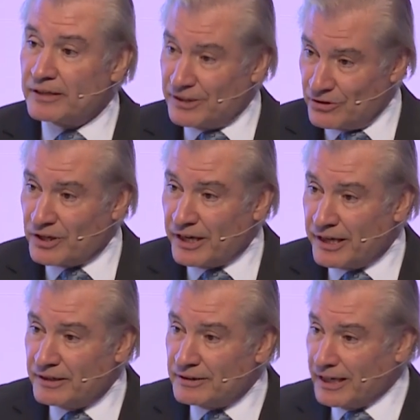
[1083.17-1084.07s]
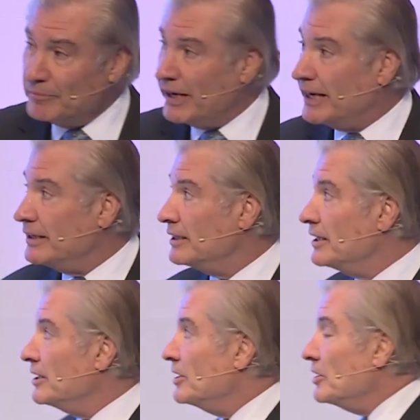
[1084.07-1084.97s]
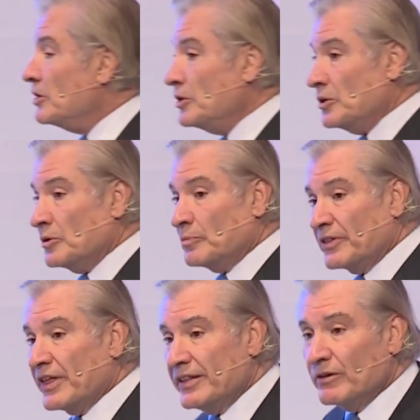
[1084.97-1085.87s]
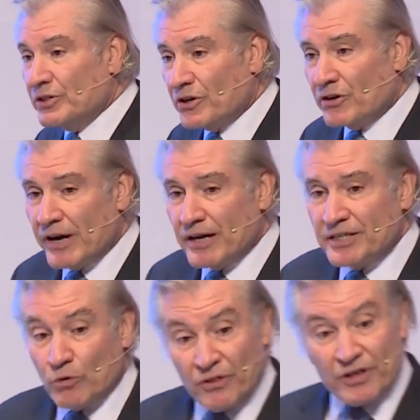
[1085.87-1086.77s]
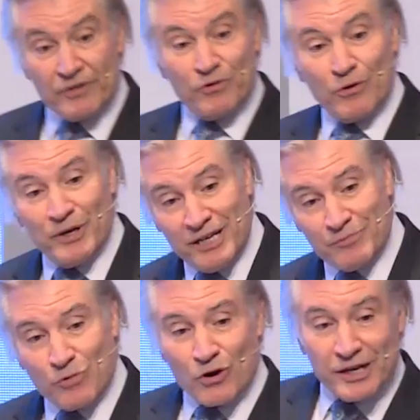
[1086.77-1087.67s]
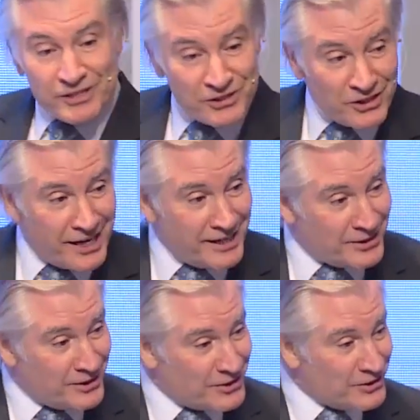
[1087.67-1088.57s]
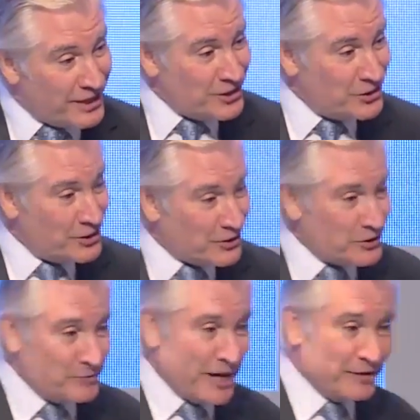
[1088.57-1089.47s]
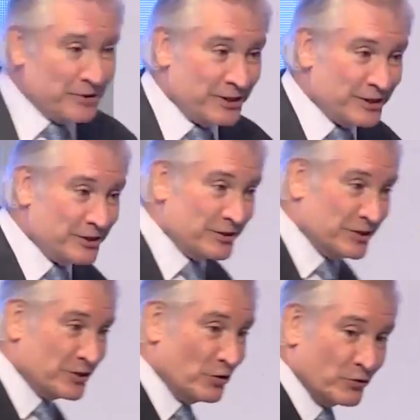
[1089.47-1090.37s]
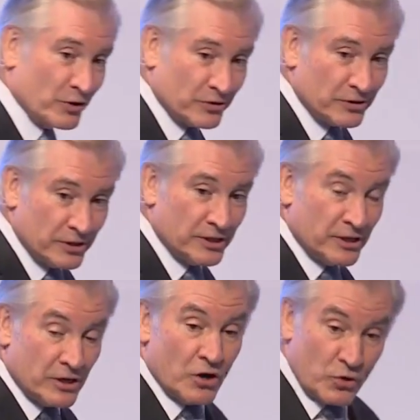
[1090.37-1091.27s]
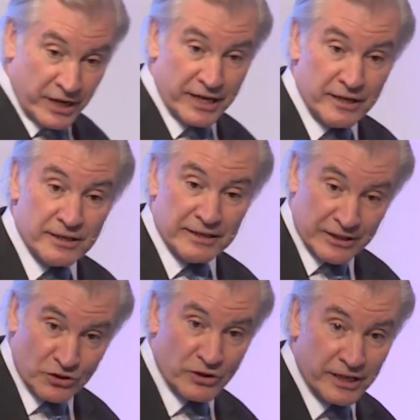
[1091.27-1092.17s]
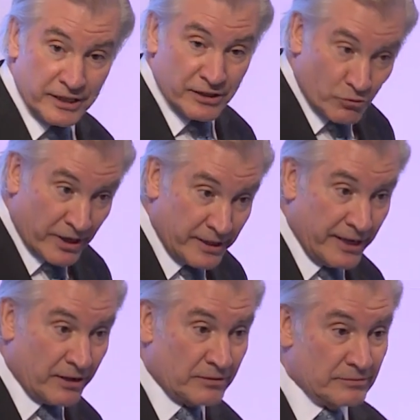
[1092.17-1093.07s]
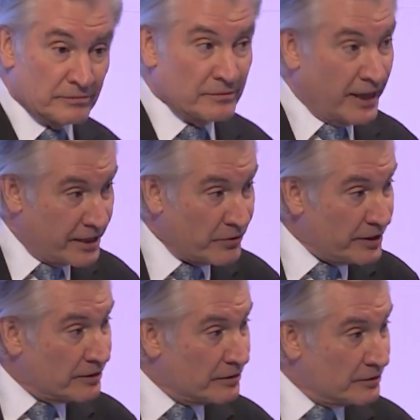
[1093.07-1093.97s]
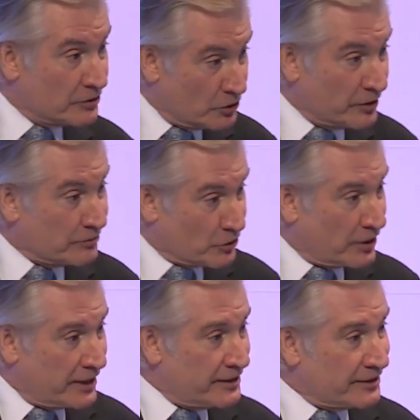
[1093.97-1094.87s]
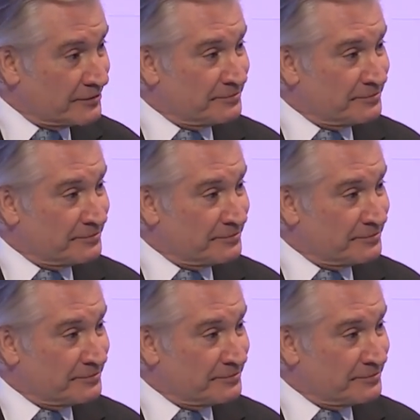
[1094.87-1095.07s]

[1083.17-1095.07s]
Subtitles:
That's okay. Not bad. But then they would turn around and say, well, therefore, we need more scientists, engineers, mathematicians, and so forth. Okay, that's a good idea. Right now. I agree. Do it. Good idea.